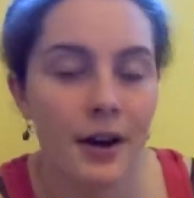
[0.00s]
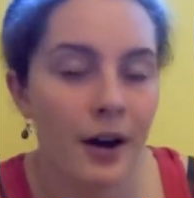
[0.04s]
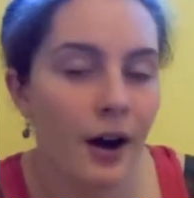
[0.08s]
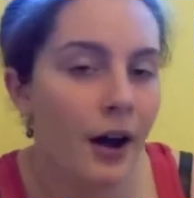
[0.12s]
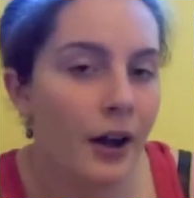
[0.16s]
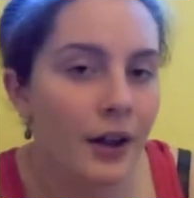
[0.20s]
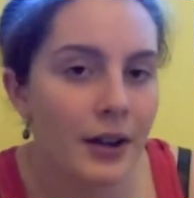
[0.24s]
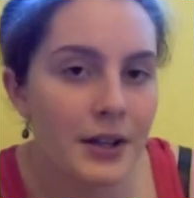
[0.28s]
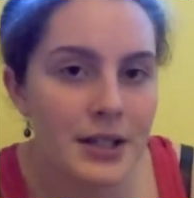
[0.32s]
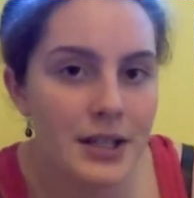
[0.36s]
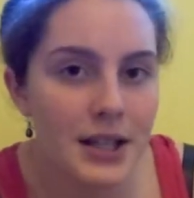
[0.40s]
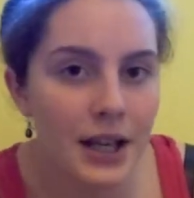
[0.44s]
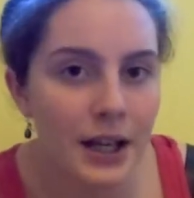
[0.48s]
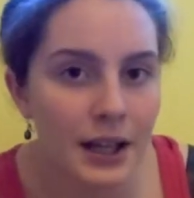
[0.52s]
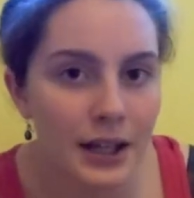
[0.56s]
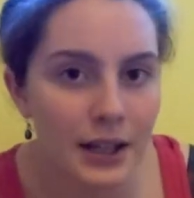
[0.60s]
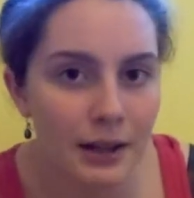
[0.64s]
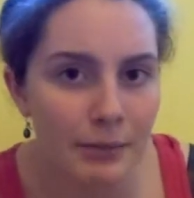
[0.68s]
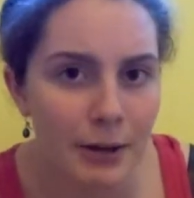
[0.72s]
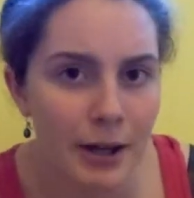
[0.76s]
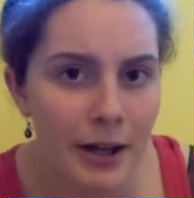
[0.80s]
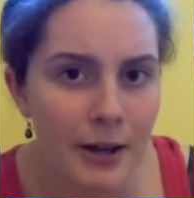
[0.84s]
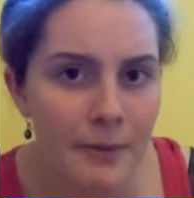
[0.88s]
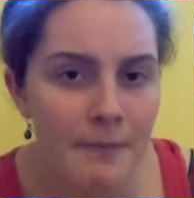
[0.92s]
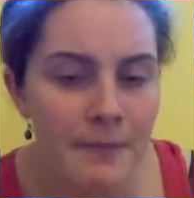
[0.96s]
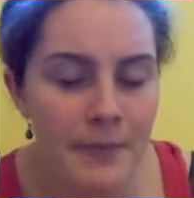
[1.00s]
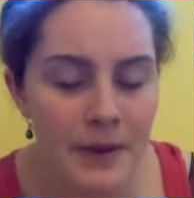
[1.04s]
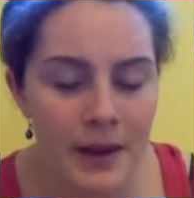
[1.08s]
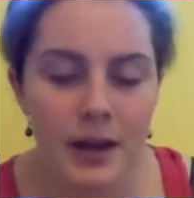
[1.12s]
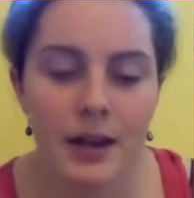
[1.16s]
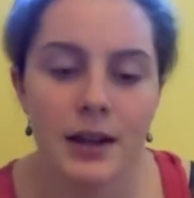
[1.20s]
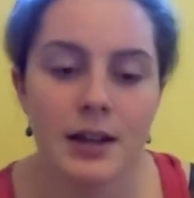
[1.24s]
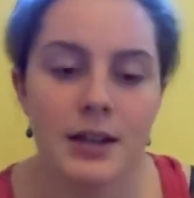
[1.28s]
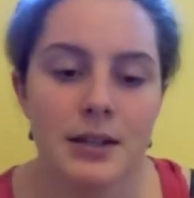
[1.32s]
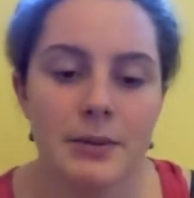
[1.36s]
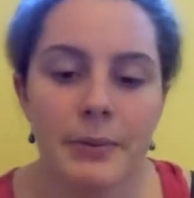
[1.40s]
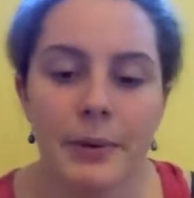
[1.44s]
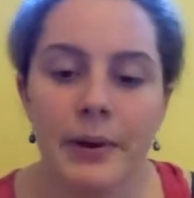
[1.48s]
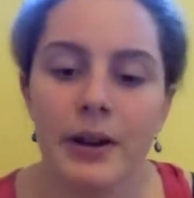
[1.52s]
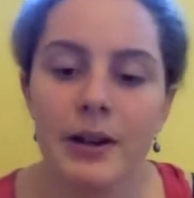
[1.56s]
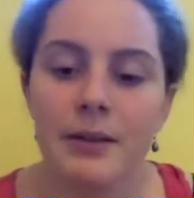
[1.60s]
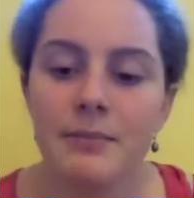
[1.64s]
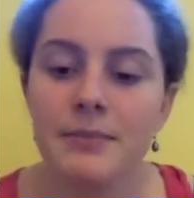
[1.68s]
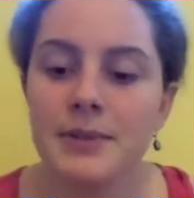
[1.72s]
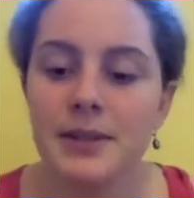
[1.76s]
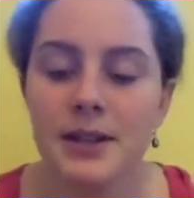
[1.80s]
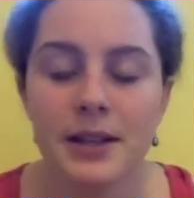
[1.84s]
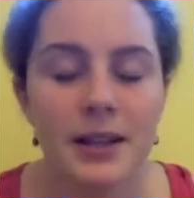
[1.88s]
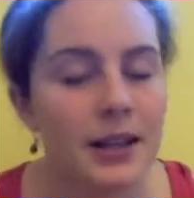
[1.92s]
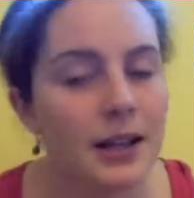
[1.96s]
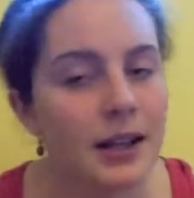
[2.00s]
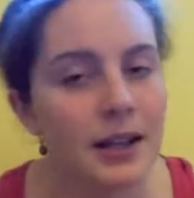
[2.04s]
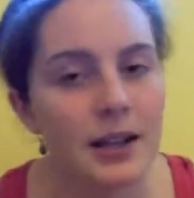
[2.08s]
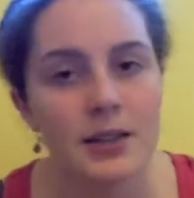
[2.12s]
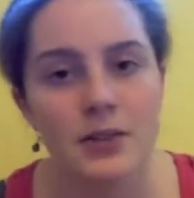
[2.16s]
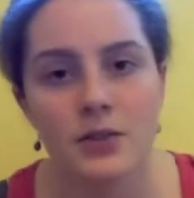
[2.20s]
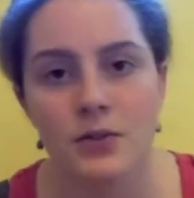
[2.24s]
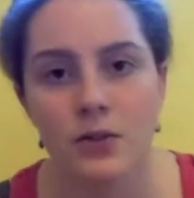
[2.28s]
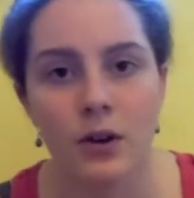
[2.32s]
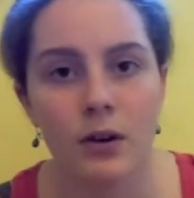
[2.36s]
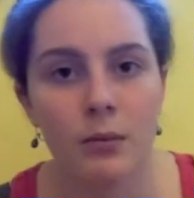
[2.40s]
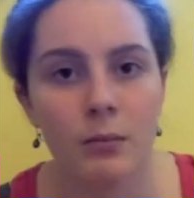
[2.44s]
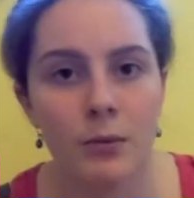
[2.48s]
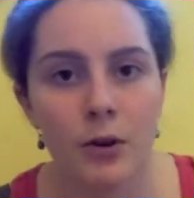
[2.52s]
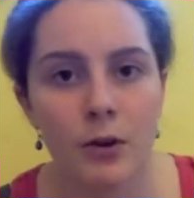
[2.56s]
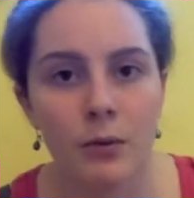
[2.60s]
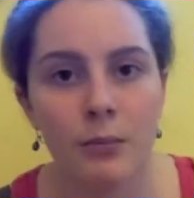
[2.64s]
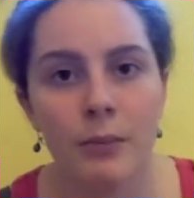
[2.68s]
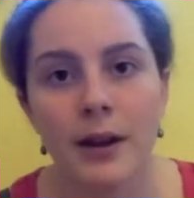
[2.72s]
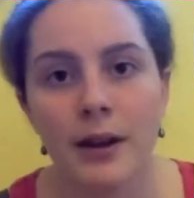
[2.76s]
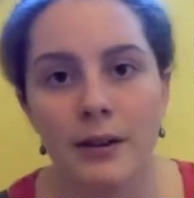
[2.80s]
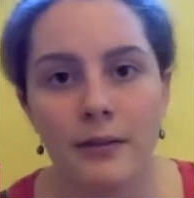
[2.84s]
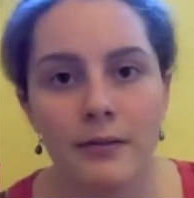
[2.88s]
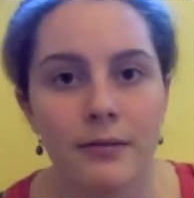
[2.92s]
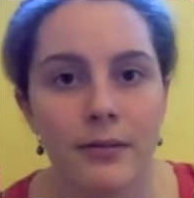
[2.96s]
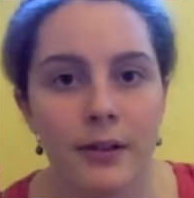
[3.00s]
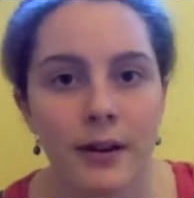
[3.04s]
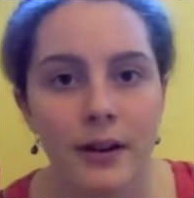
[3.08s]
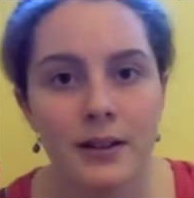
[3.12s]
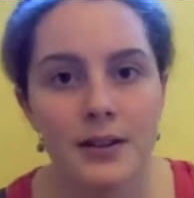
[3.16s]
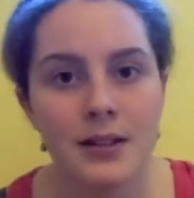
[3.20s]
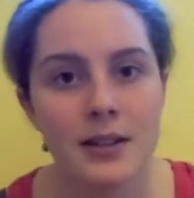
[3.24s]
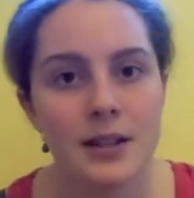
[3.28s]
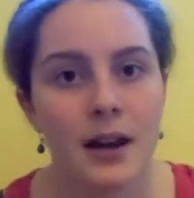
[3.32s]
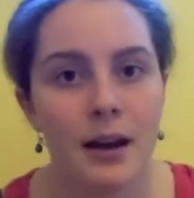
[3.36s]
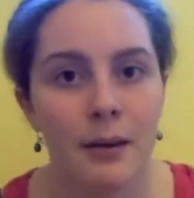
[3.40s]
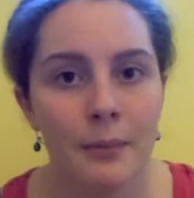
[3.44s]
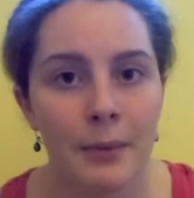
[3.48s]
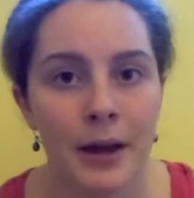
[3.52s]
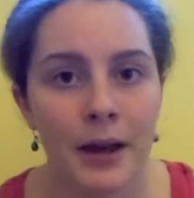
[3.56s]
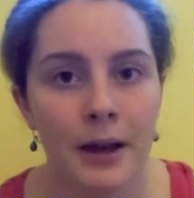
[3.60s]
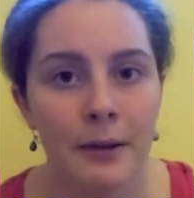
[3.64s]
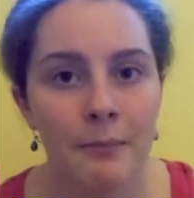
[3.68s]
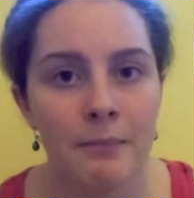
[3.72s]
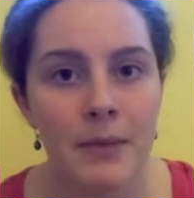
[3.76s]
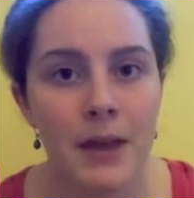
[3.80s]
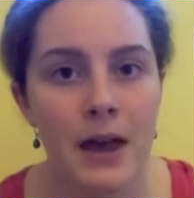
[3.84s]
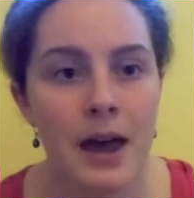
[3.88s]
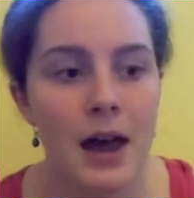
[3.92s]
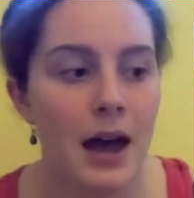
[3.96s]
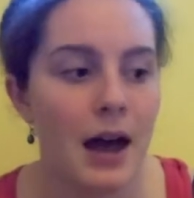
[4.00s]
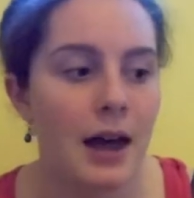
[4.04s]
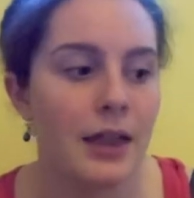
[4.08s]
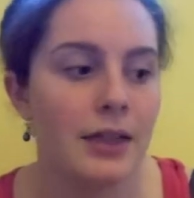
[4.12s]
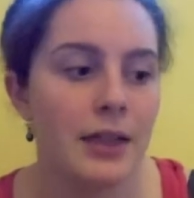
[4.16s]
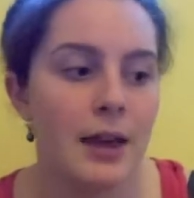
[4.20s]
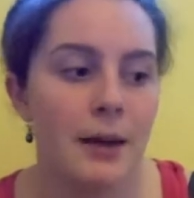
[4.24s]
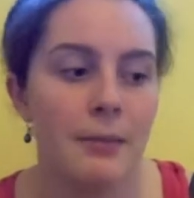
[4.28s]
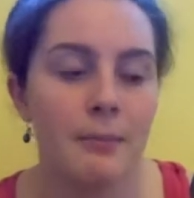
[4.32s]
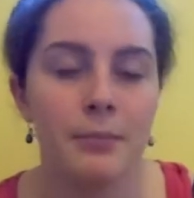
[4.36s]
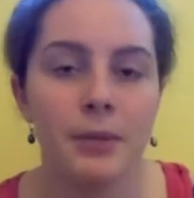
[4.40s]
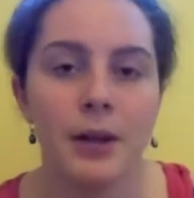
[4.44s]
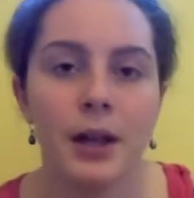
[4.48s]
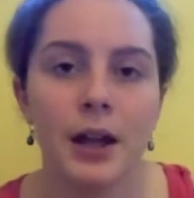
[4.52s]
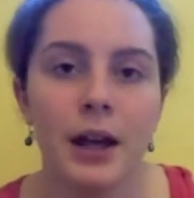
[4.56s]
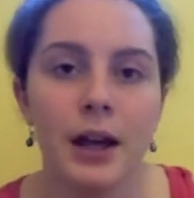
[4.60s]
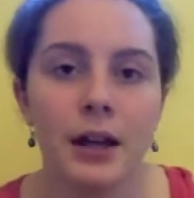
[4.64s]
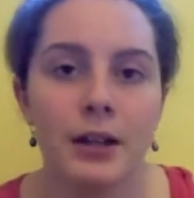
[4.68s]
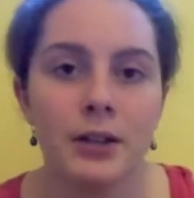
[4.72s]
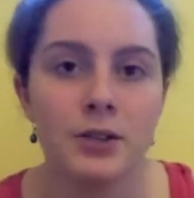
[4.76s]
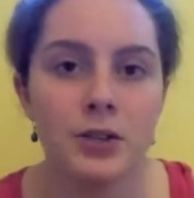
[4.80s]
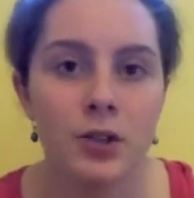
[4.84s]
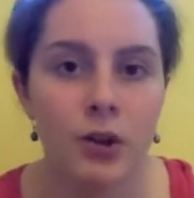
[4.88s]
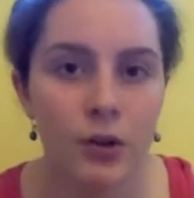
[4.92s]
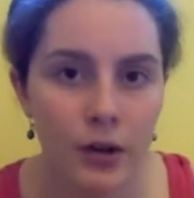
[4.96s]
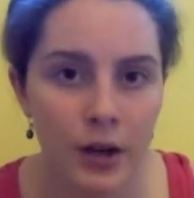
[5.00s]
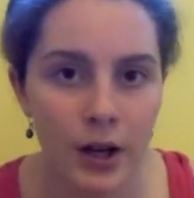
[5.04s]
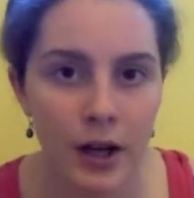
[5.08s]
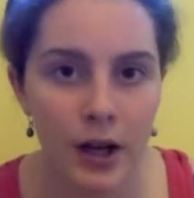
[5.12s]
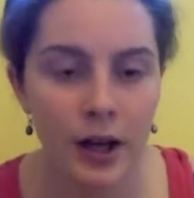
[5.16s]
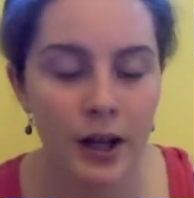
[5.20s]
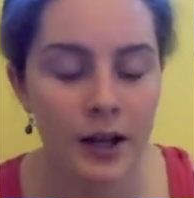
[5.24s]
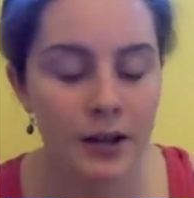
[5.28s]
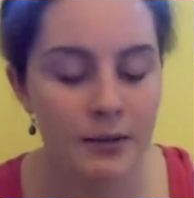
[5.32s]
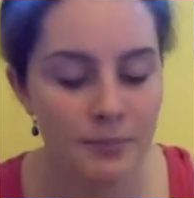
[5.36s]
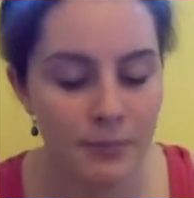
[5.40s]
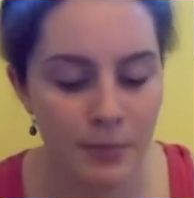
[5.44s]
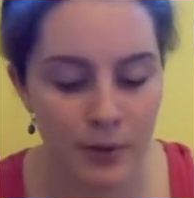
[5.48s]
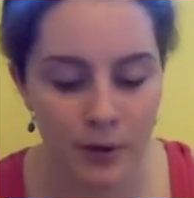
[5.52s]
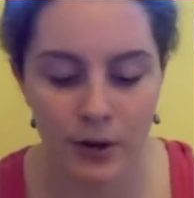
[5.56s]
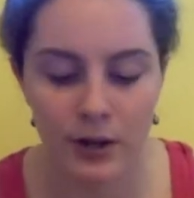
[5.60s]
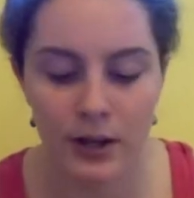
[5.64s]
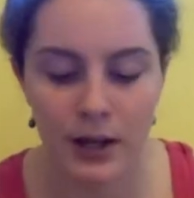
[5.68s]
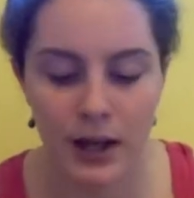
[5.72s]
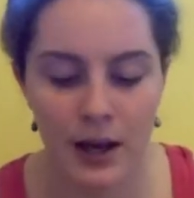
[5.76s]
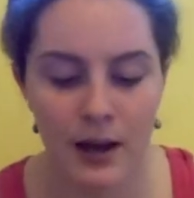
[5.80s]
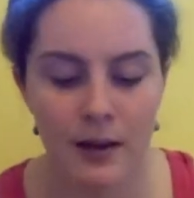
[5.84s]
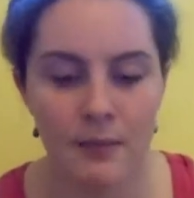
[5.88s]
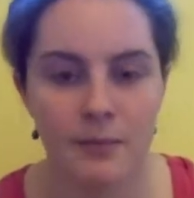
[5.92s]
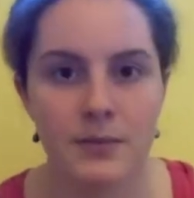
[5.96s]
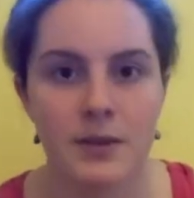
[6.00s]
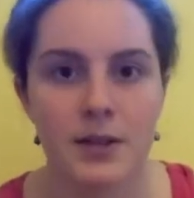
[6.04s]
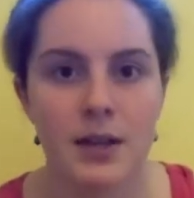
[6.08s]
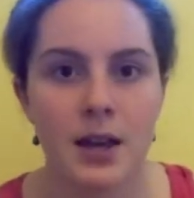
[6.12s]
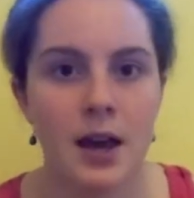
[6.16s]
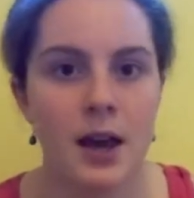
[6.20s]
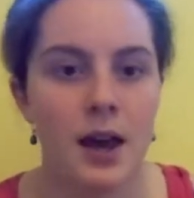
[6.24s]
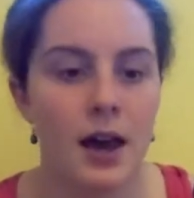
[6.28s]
All he's telling me is about him sitting in his dorm room and friends coming and them playing Dota and board games